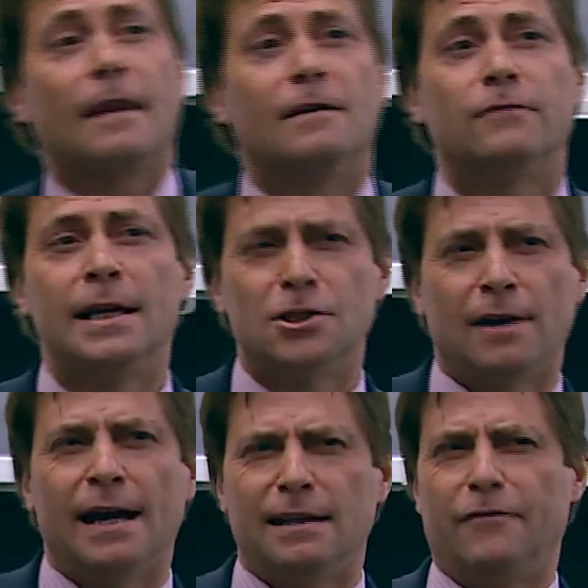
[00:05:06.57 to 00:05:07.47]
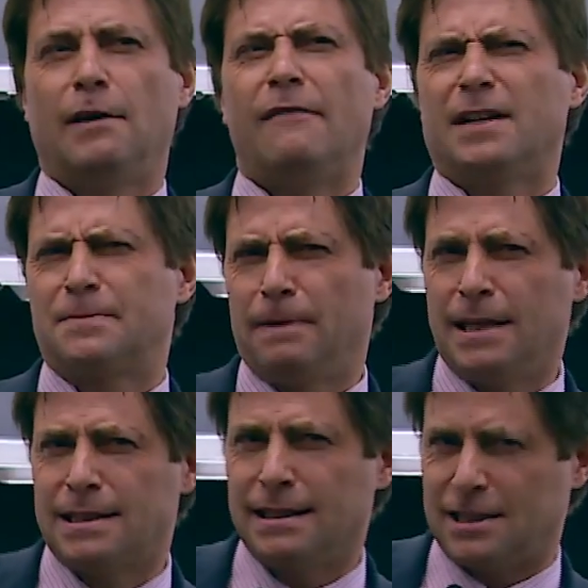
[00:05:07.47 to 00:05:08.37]
raise your hand if you have
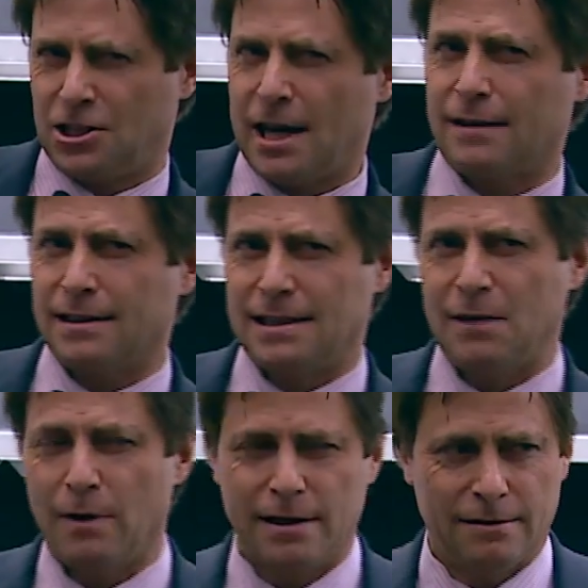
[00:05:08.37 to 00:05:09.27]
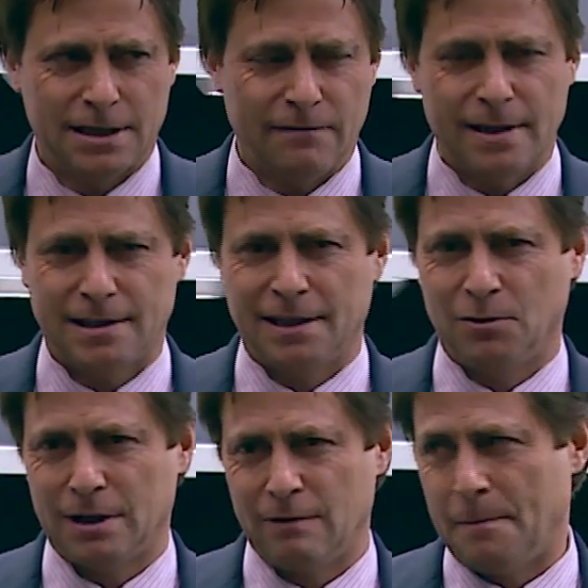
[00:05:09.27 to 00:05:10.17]
explicitly checked to see whether it's investing in
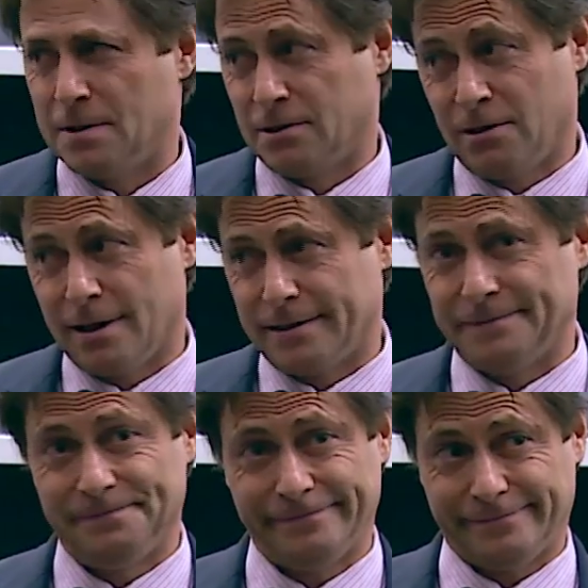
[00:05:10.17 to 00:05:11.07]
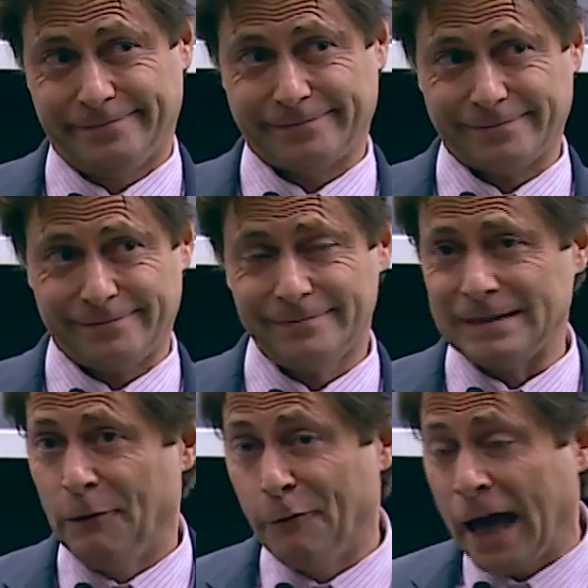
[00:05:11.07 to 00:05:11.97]
nuclear weapons or not.
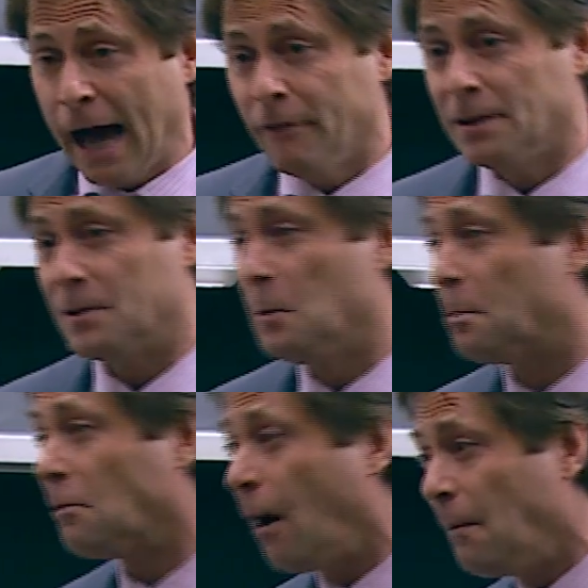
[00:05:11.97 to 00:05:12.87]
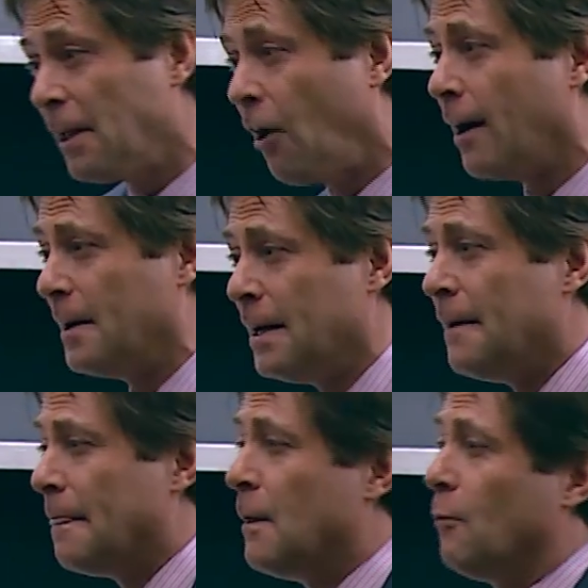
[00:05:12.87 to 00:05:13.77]
If you haven't, you probably are.
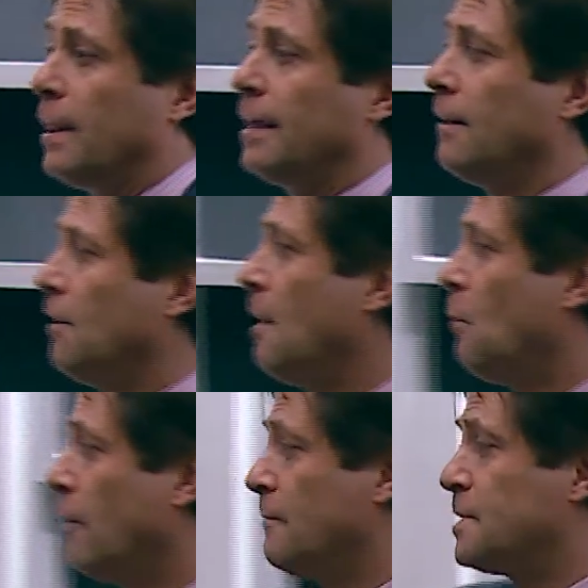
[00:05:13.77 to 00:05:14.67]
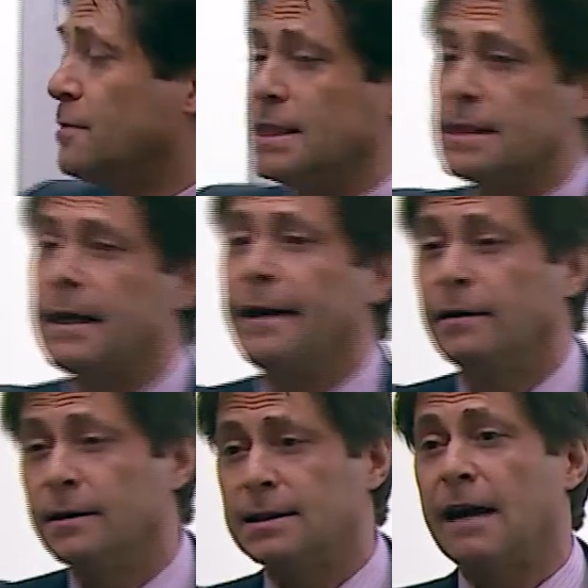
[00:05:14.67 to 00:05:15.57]
We'll hear a lot more from Susie
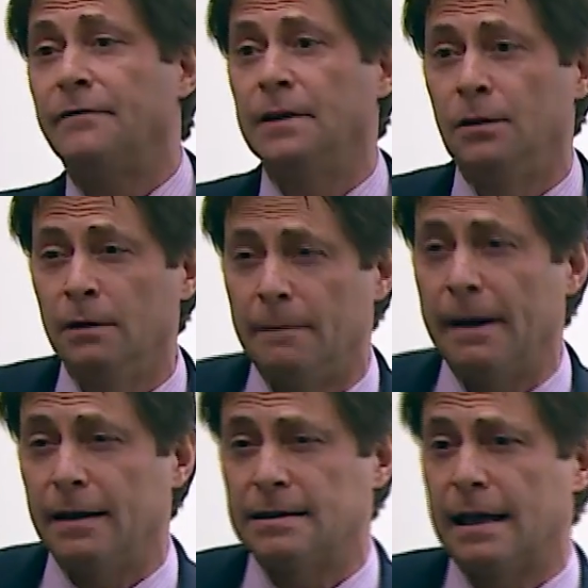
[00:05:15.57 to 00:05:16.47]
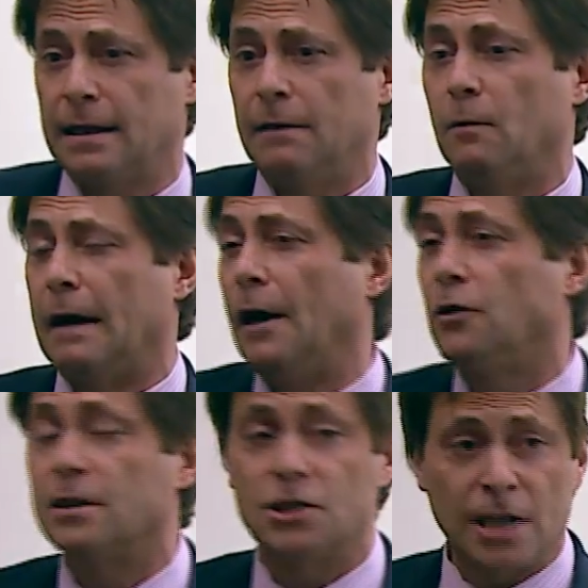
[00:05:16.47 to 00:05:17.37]
Snyder this afternoon about exactly how
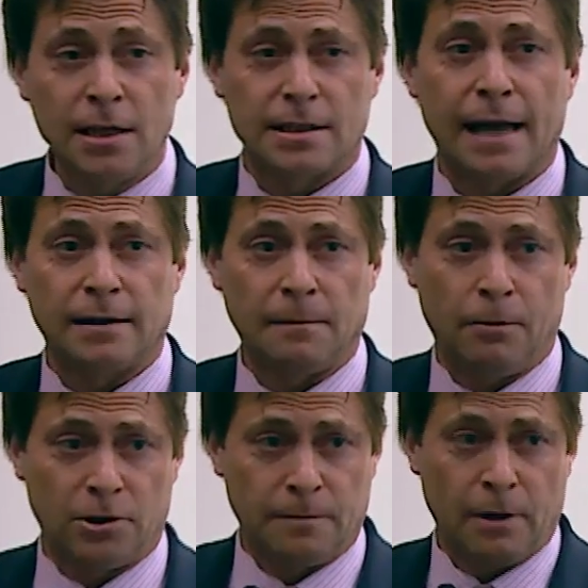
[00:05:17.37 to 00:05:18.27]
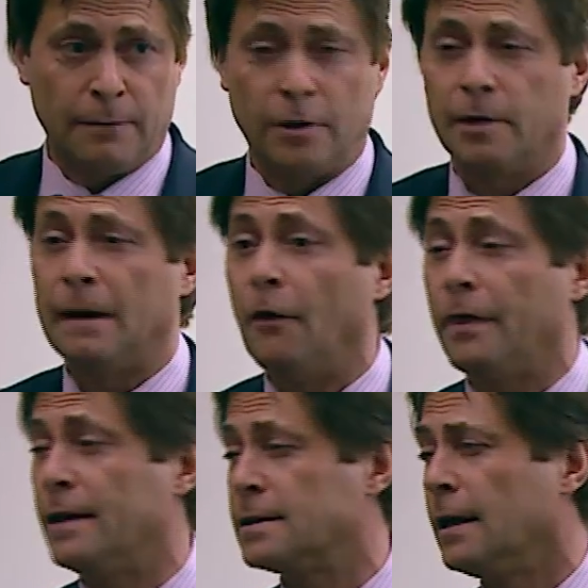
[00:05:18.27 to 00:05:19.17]
you can change that and put your money where your mouth
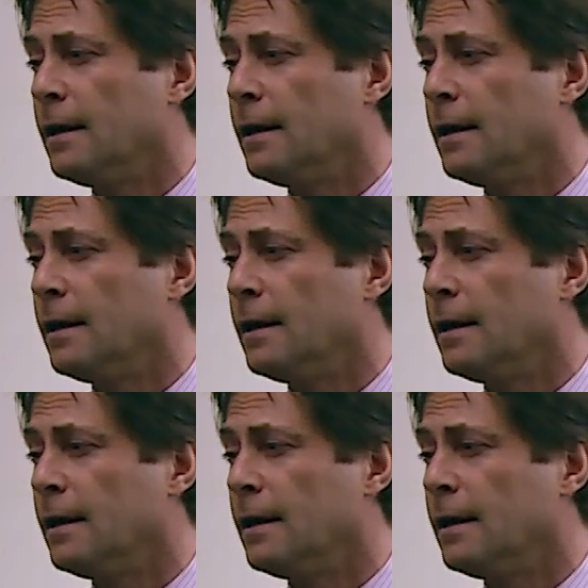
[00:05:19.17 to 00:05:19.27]
is.